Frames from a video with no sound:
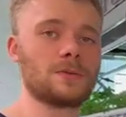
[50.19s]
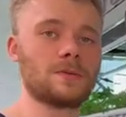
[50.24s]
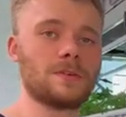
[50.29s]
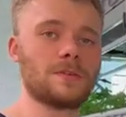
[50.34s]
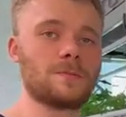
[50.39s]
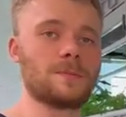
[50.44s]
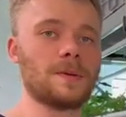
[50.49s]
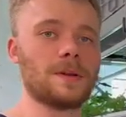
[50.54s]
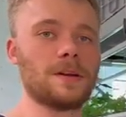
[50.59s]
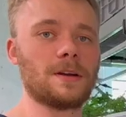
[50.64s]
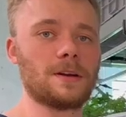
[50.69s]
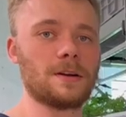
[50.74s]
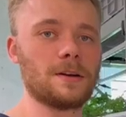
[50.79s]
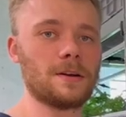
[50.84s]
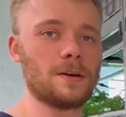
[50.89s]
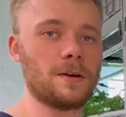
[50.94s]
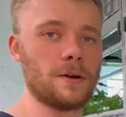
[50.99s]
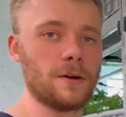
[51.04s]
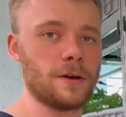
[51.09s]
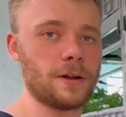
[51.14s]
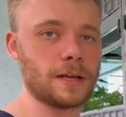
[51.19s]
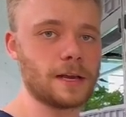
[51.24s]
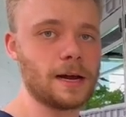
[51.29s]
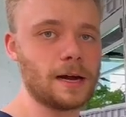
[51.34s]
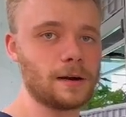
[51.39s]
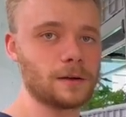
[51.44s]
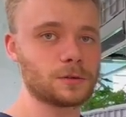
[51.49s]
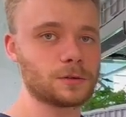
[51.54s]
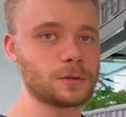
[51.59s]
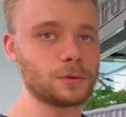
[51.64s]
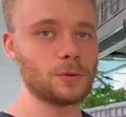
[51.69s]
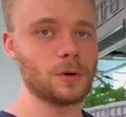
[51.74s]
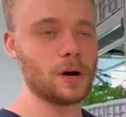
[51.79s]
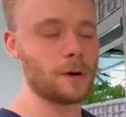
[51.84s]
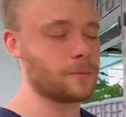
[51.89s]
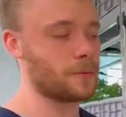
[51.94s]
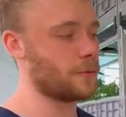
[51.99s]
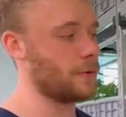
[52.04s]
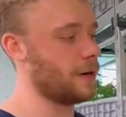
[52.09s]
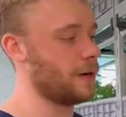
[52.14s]
We've been learning how to
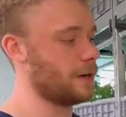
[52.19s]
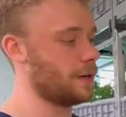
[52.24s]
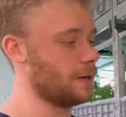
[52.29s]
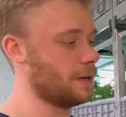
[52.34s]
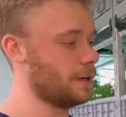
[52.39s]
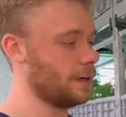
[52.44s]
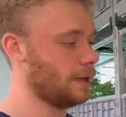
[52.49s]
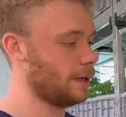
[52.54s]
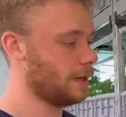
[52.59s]
operate it